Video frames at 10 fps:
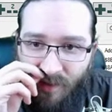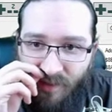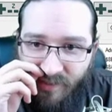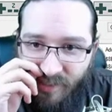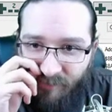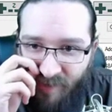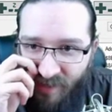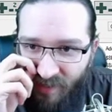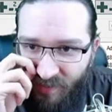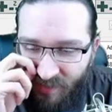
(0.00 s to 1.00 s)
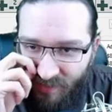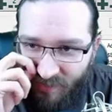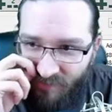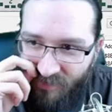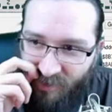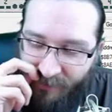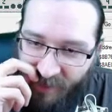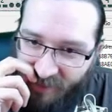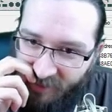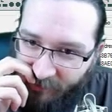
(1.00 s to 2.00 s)
is space, and
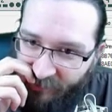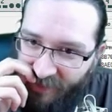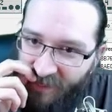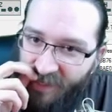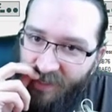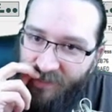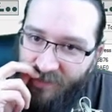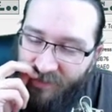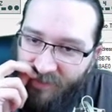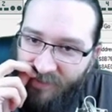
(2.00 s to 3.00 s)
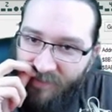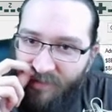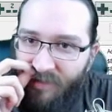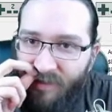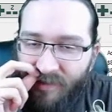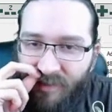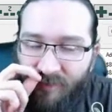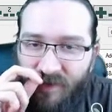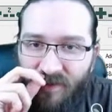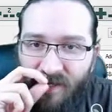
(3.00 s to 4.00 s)
space is blank. I need to
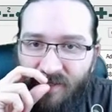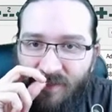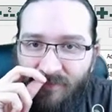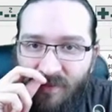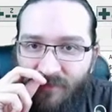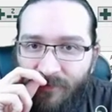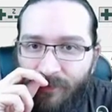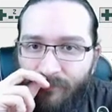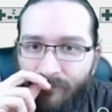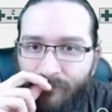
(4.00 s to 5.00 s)
make that something different.